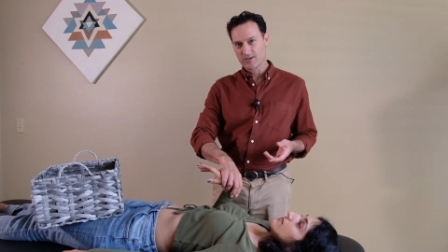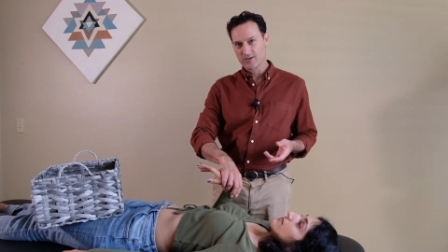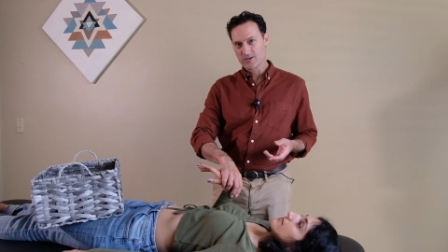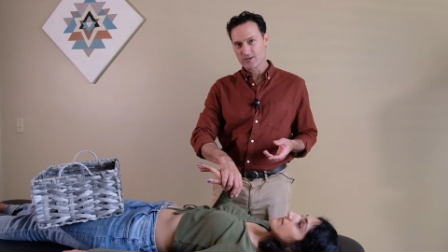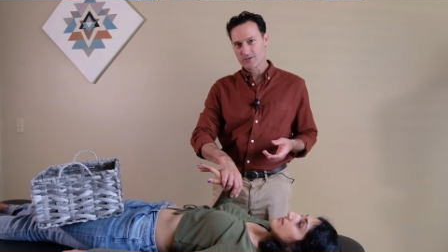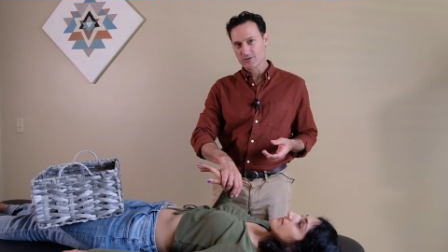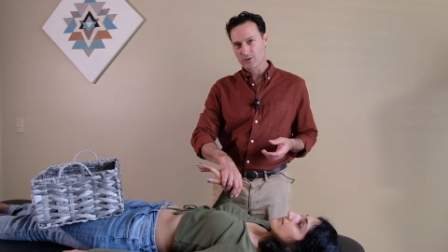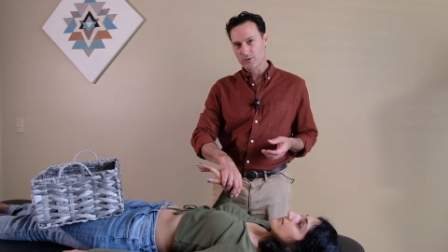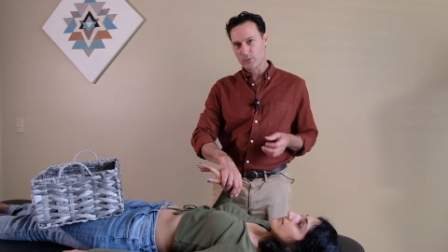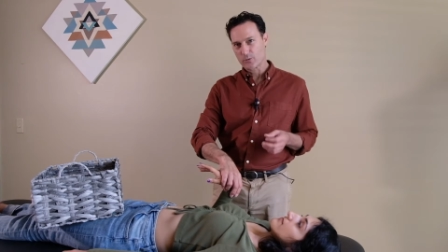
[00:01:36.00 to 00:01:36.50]

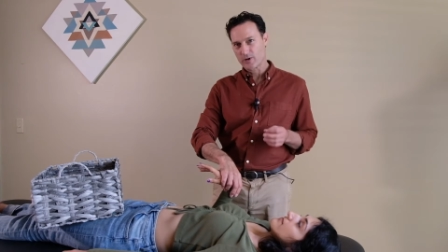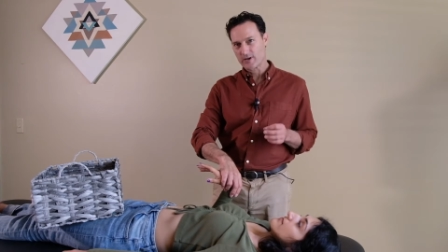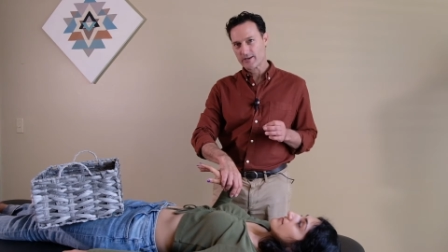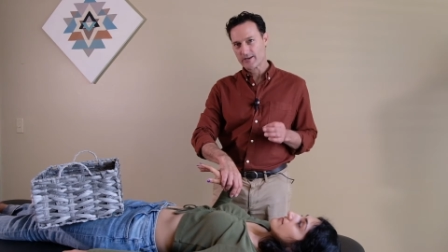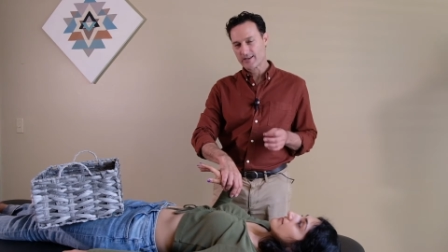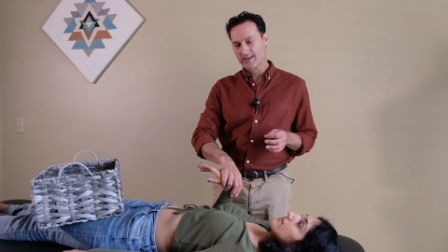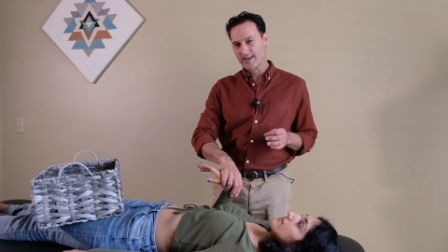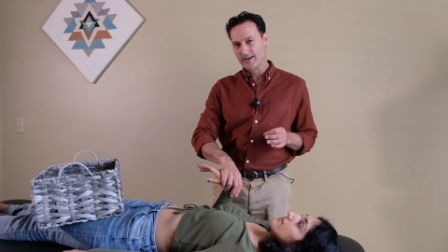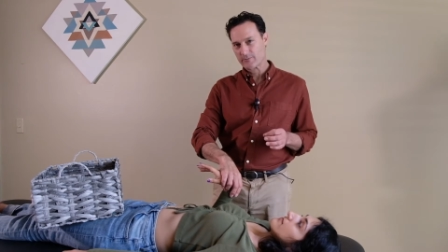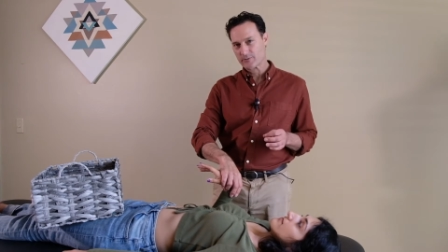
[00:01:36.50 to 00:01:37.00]
So the way
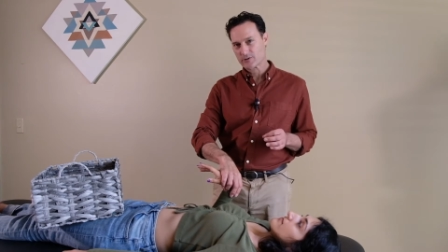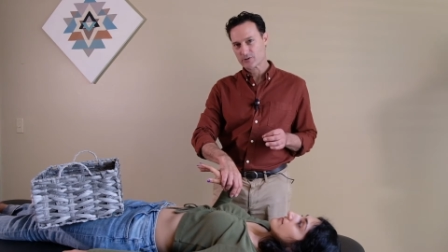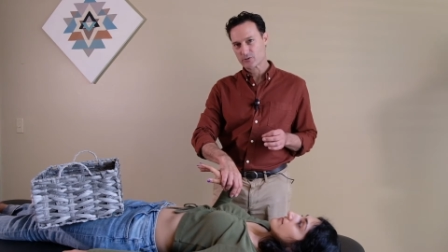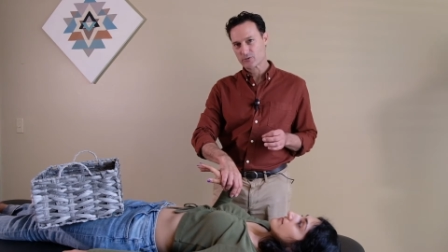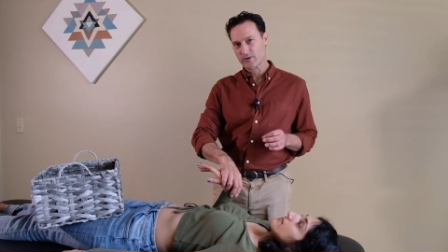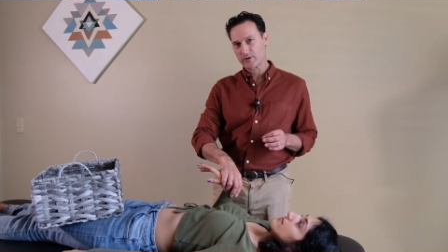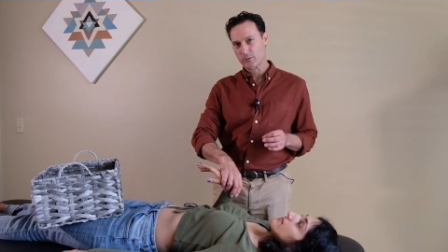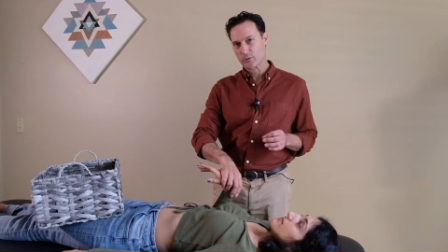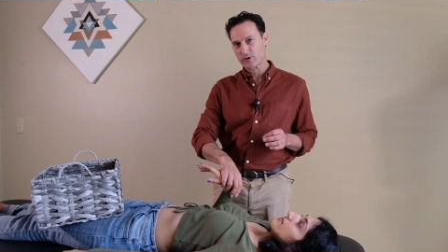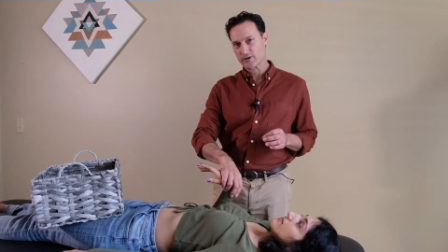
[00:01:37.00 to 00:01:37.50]

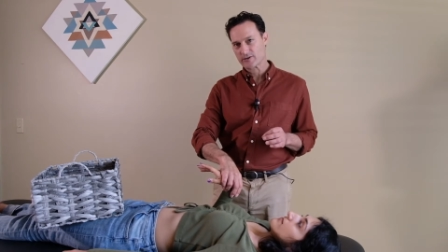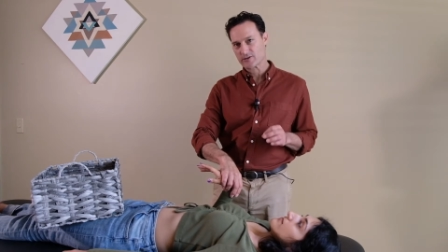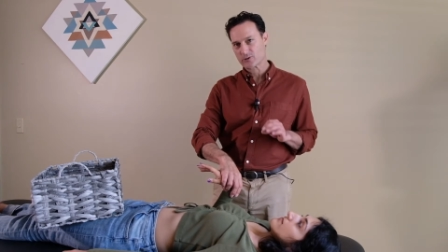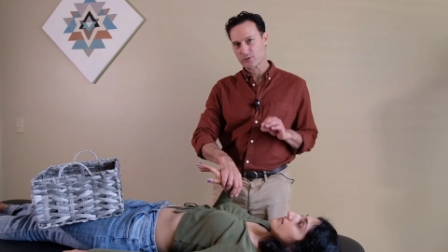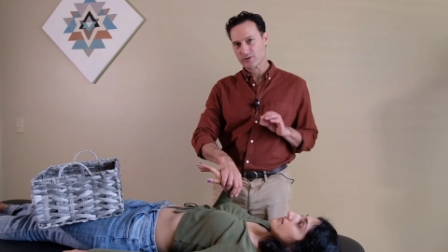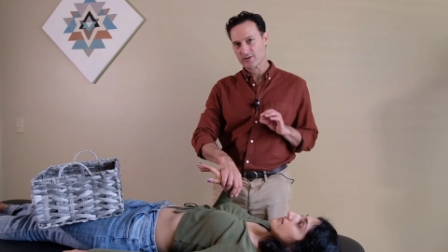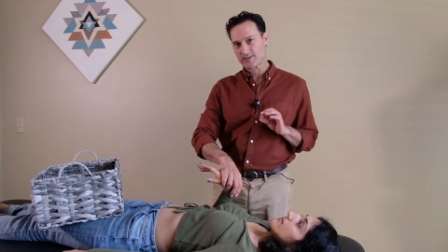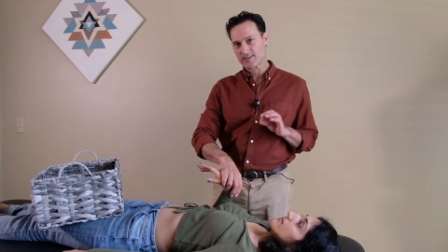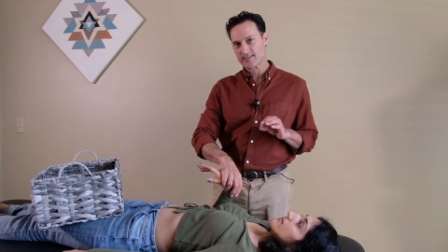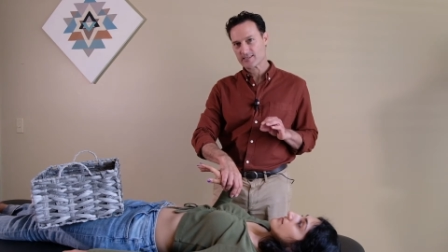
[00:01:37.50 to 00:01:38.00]
chemistry works, or
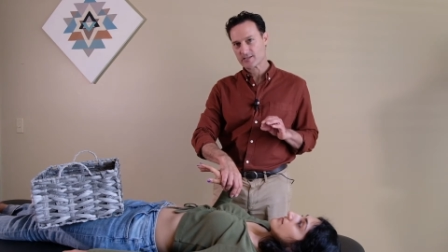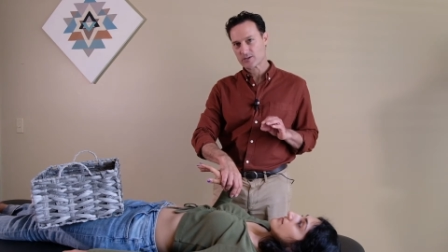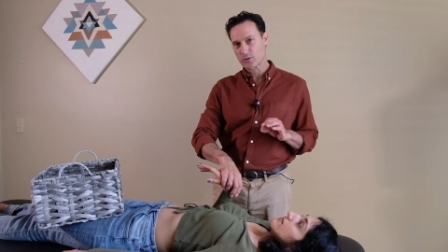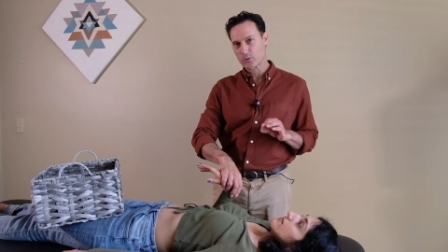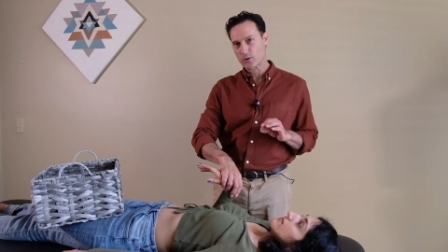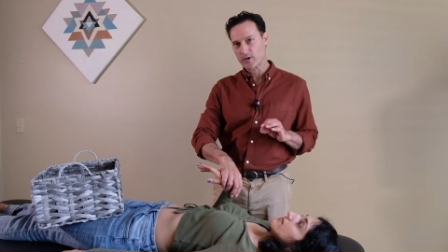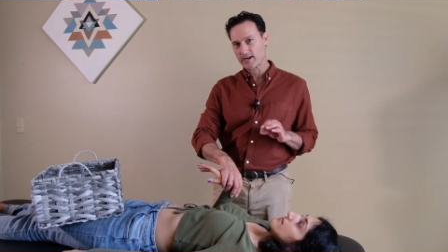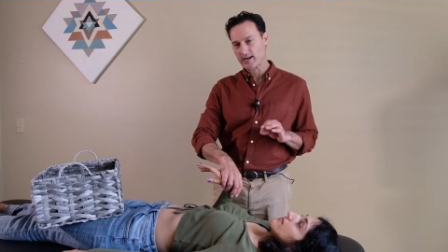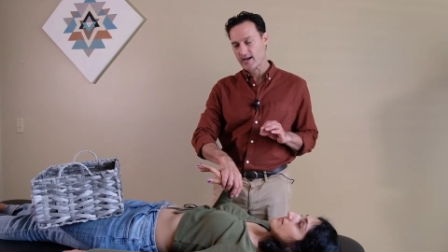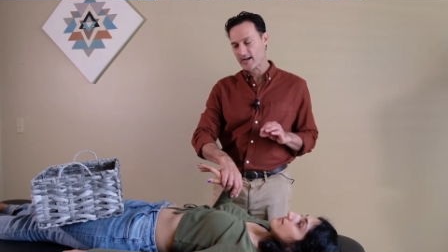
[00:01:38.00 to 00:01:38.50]
at least the
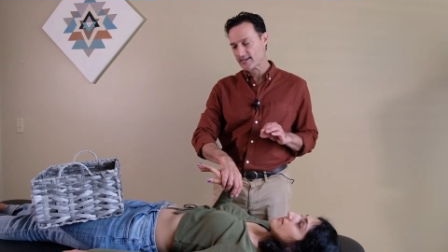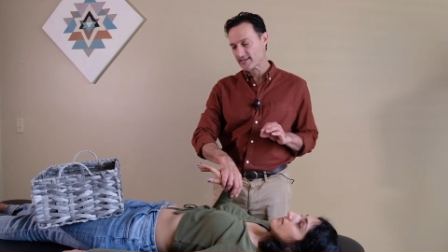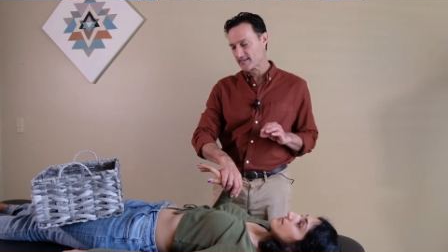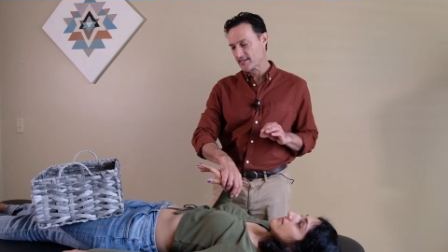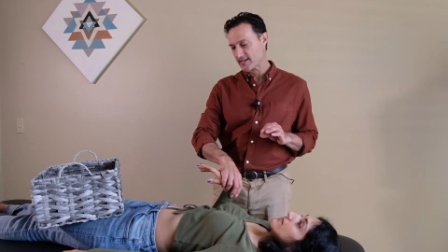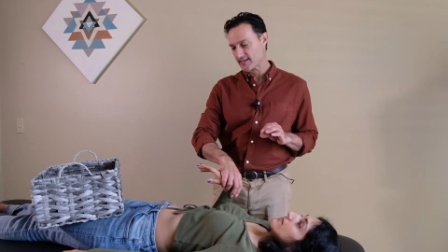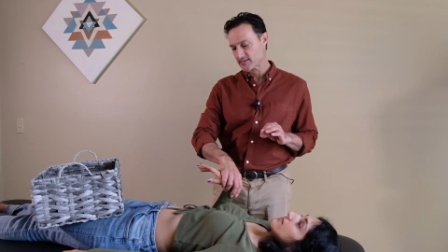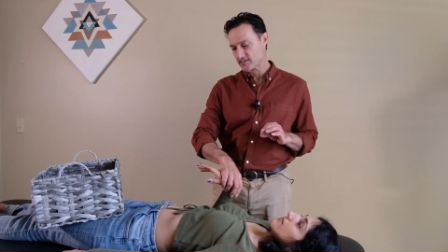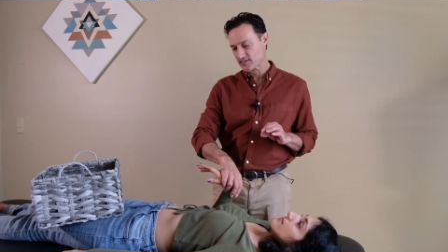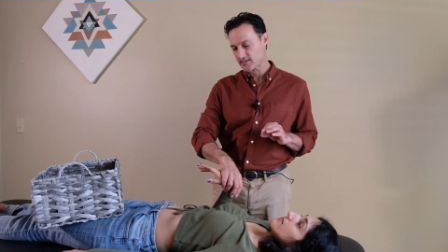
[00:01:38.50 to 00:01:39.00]
way I
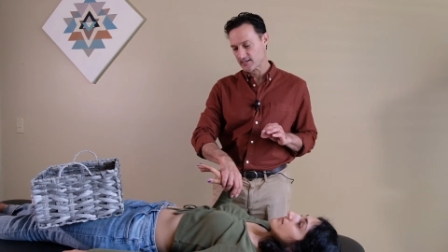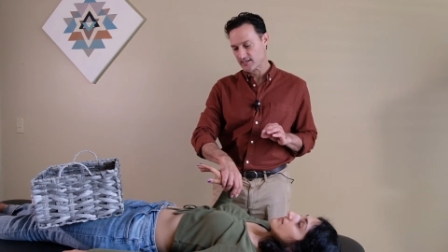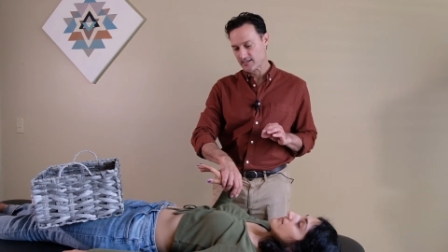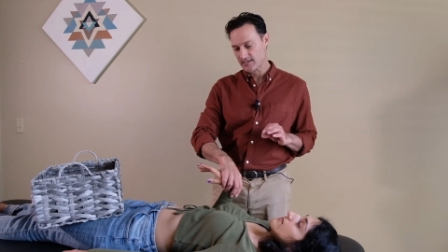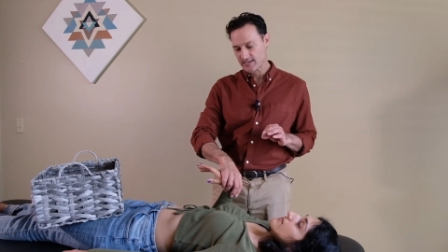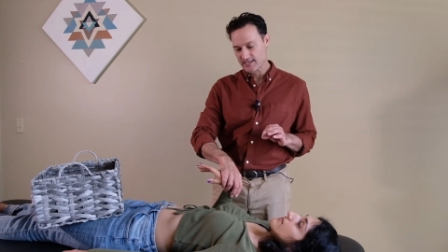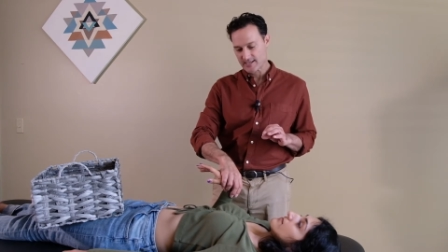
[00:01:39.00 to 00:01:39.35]
test it,